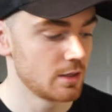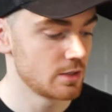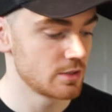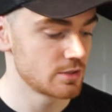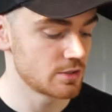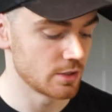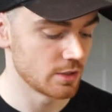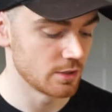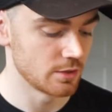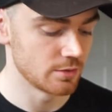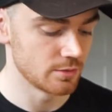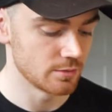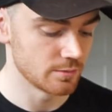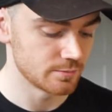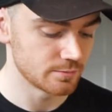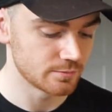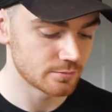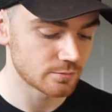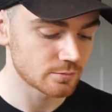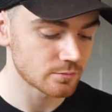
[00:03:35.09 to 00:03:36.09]
So
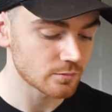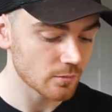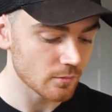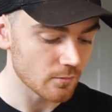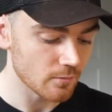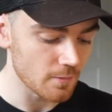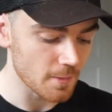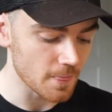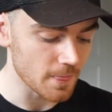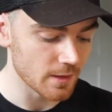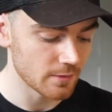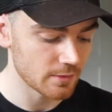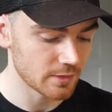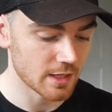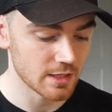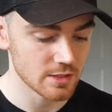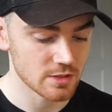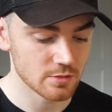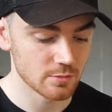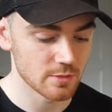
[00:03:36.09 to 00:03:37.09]

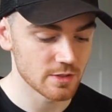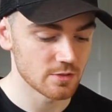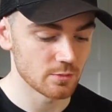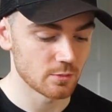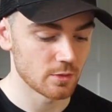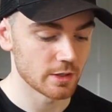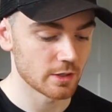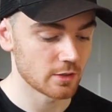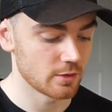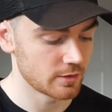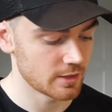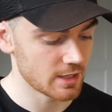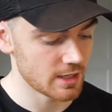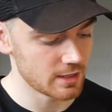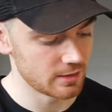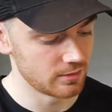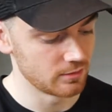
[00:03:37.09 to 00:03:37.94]
that's the reason why I got that,